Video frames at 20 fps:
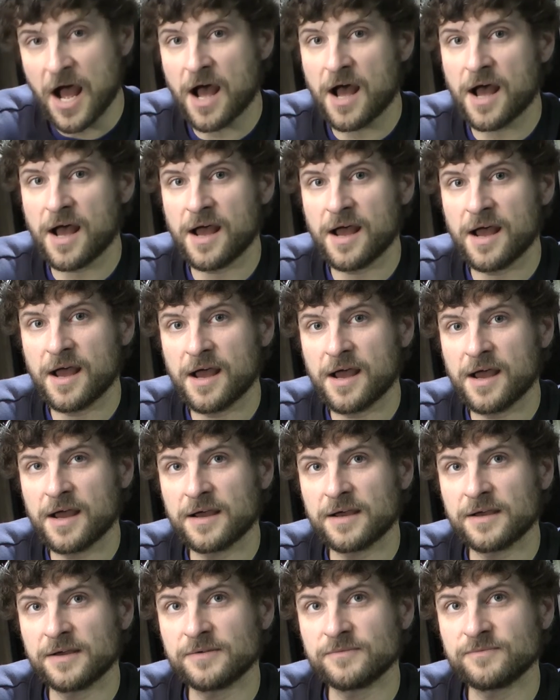
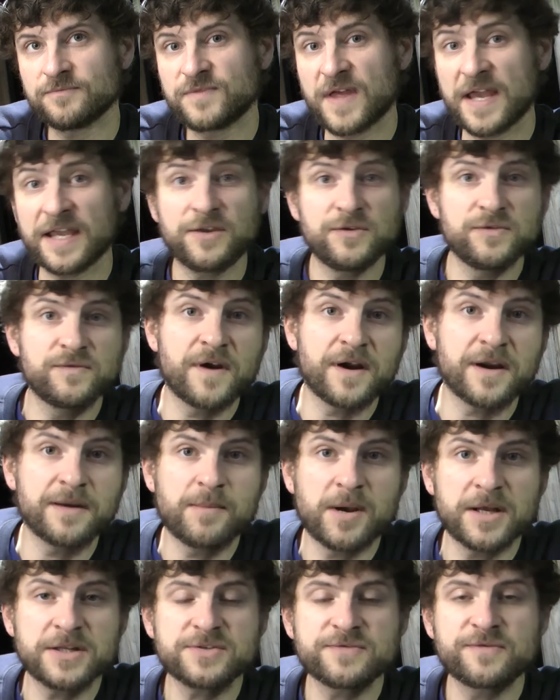Uh, thank you
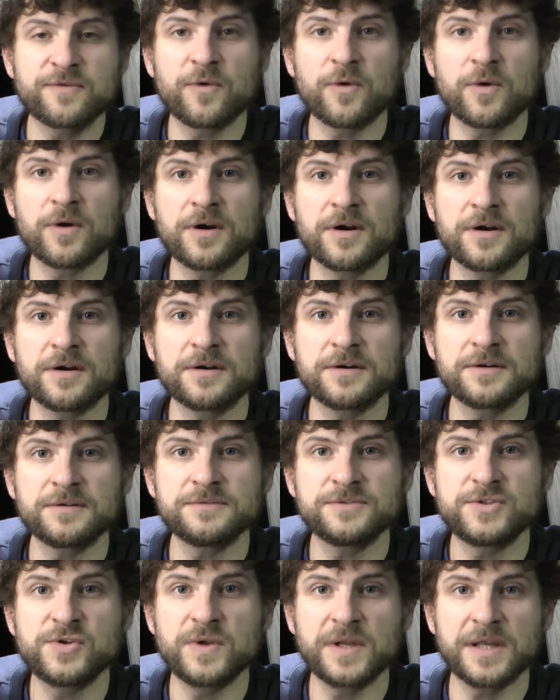very much for
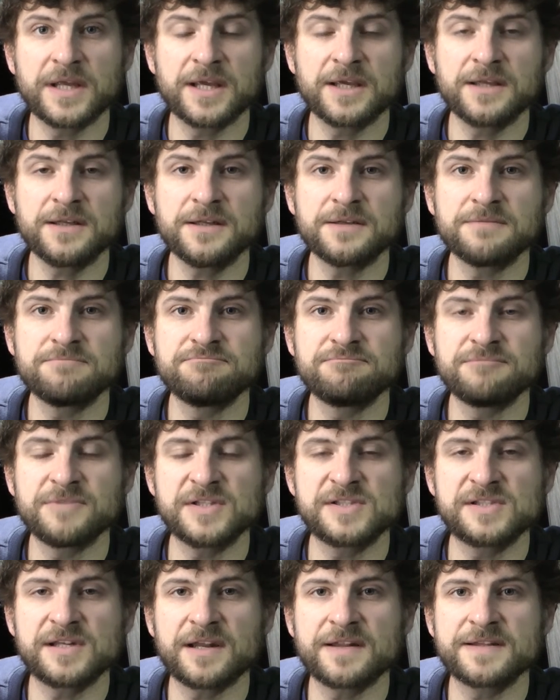tuning in and
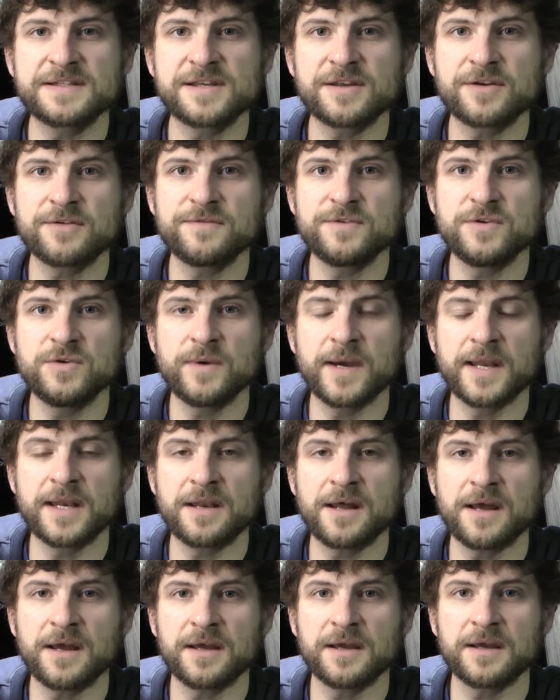listening to this interview,
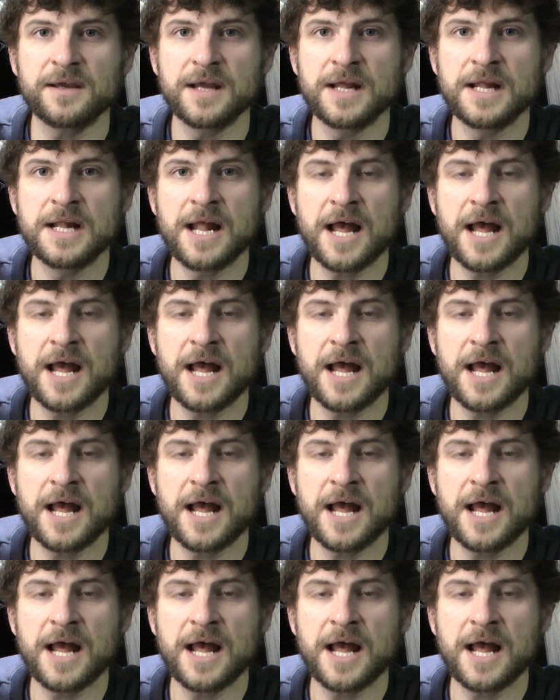and uh,